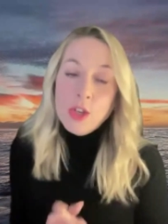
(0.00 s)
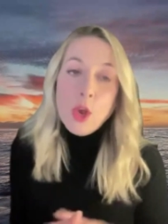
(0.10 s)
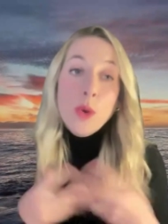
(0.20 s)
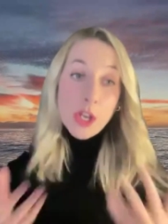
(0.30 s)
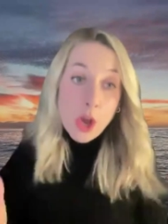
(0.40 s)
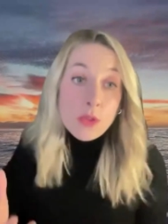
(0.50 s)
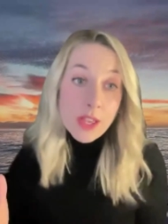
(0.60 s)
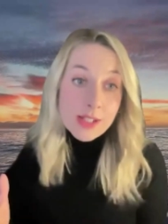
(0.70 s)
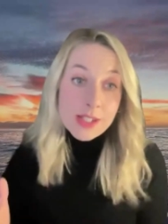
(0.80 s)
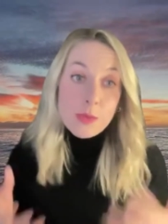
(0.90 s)
You know, we know
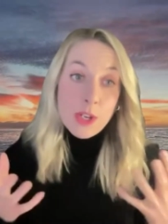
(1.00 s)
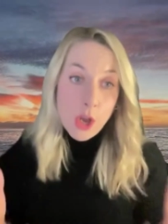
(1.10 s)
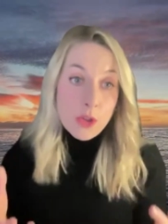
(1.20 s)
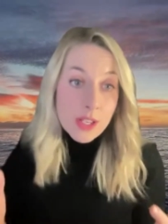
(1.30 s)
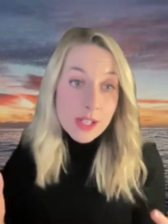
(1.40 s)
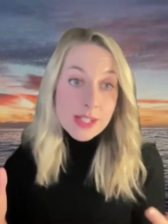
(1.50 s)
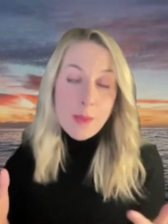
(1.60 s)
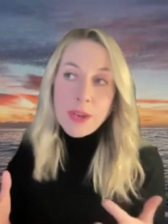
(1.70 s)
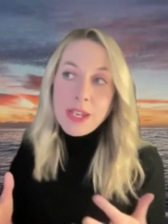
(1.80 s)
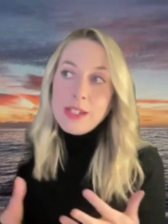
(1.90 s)
this,
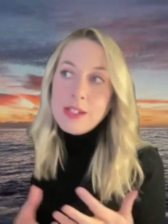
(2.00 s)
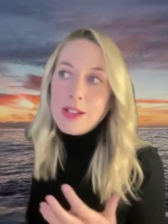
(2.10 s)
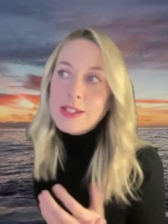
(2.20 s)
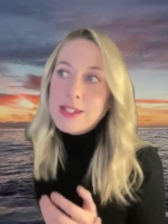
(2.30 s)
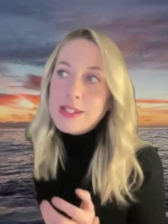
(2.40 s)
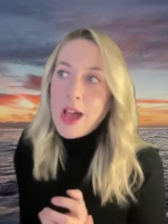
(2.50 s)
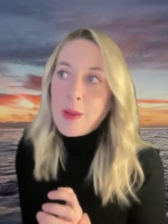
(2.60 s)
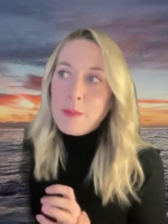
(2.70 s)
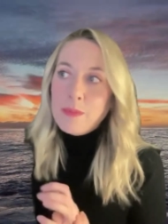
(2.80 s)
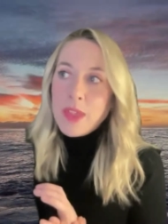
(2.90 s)
but it does,
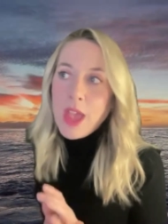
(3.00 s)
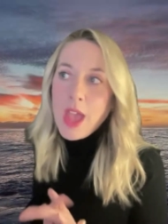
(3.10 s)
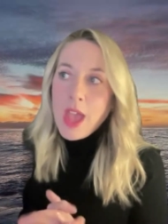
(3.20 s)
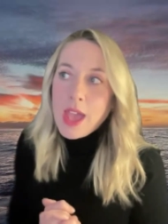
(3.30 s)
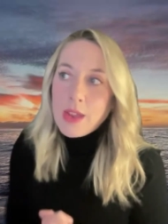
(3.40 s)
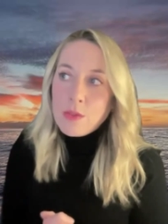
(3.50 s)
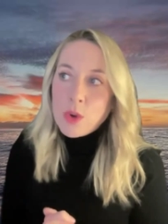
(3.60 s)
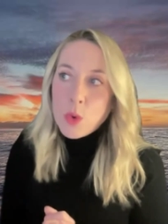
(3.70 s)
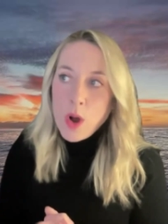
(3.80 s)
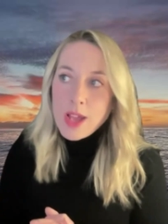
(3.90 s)
it
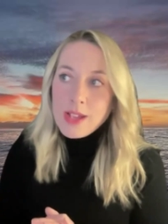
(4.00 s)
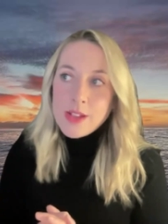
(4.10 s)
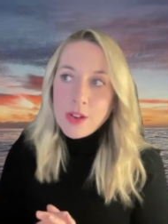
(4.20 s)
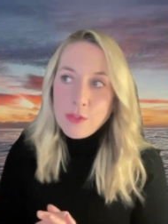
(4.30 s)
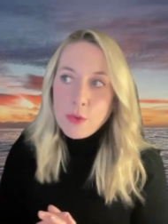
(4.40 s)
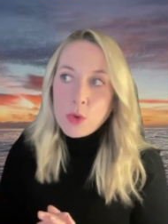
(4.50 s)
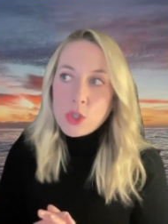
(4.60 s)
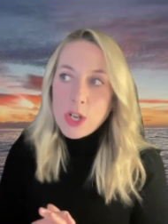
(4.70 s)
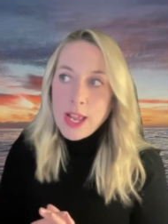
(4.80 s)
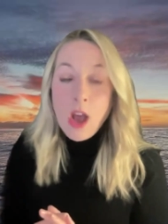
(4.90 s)
requires,
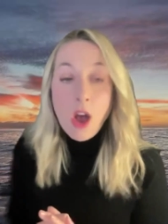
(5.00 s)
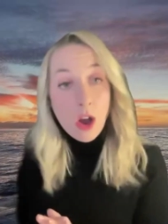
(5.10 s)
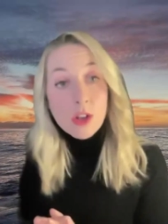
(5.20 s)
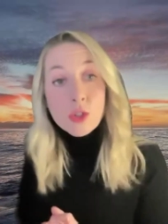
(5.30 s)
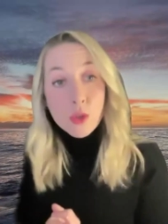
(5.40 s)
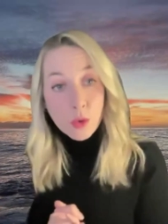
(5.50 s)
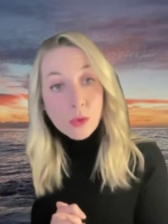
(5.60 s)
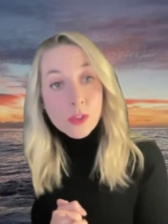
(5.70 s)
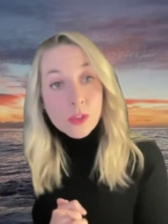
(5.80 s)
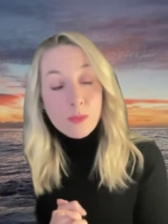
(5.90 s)
unfortunately, hard
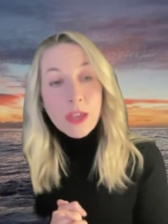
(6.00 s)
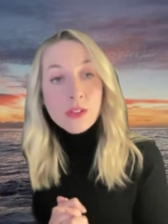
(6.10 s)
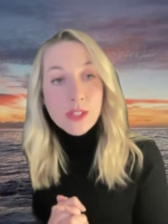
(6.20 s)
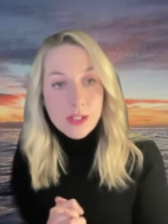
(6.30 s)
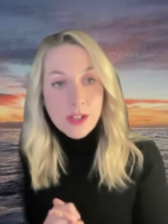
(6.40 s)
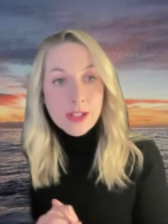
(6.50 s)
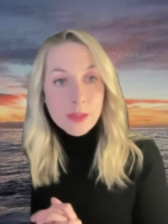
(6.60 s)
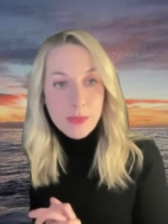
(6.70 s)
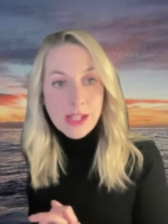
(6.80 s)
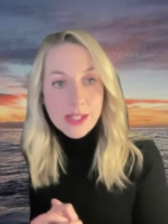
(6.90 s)
calls, because it
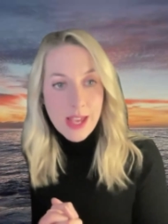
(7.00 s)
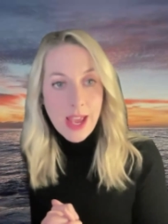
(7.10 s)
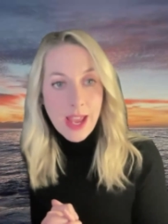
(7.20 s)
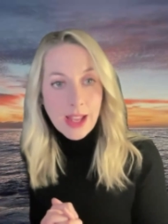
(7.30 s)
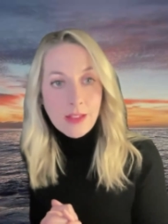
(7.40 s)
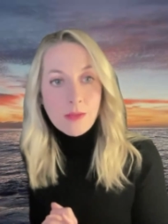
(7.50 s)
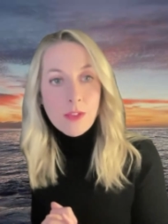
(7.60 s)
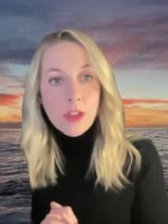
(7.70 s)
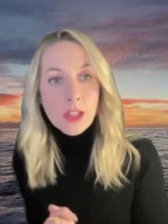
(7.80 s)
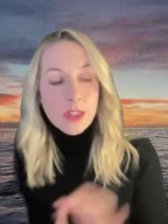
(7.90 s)
does mean saying
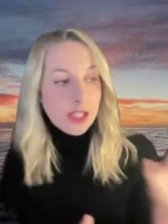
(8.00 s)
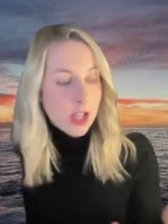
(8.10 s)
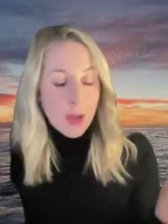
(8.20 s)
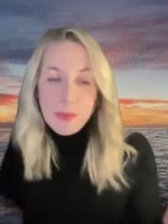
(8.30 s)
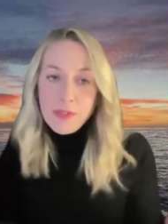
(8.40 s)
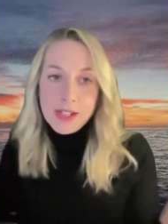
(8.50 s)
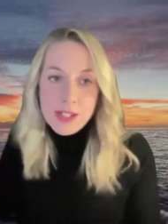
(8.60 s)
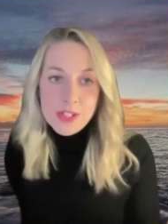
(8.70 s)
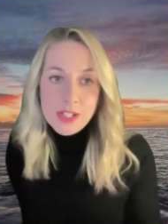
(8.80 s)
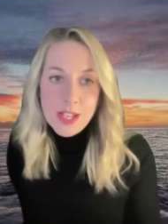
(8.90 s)
this type of
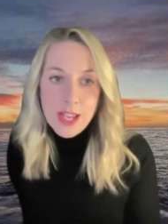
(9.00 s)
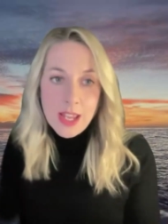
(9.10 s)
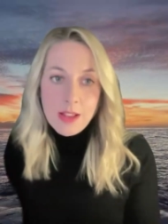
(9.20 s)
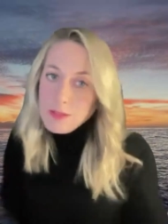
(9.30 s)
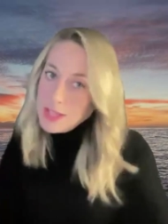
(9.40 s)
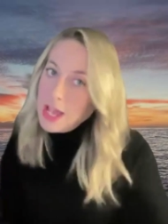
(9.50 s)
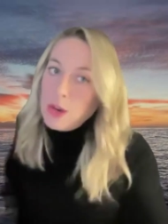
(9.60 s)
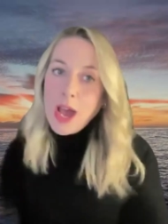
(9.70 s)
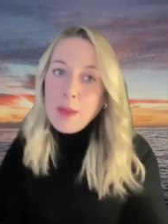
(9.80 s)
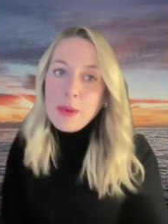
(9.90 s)
activity
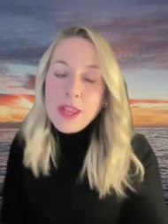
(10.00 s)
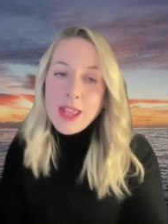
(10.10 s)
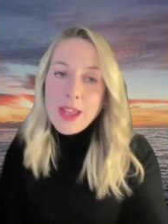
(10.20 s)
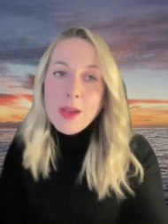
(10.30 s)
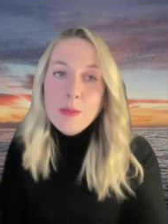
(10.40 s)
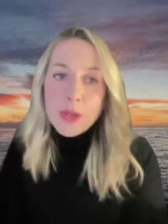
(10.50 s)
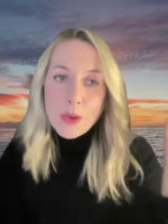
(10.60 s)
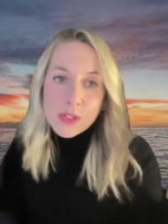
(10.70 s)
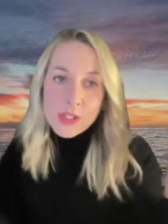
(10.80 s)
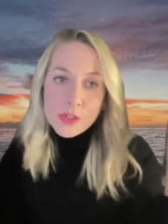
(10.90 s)
cannot happen here
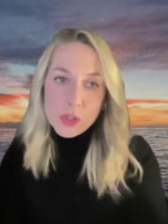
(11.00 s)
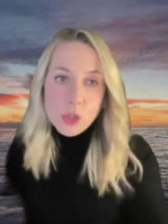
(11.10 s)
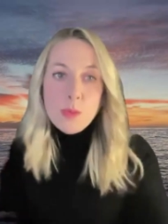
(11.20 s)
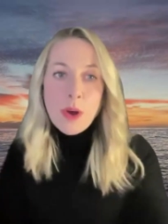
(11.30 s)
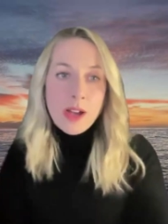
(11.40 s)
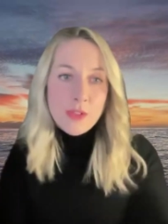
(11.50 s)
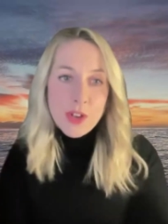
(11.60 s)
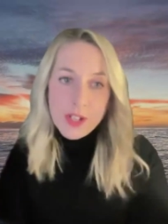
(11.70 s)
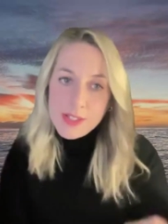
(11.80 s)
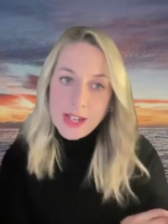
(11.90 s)
because it's too
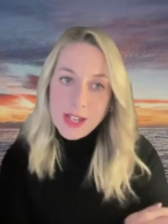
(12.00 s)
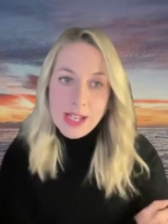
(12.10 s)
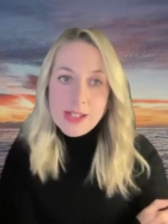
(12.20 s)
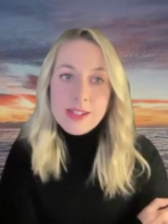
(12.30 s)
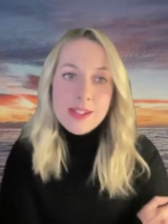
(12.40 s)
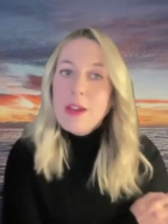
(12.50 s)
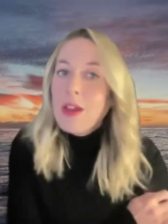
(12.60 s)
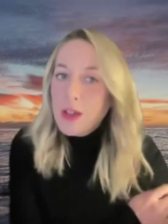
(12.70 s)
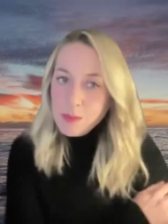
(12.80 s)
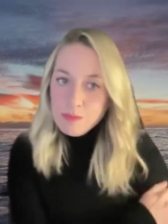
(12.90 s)
biodiverse and it needs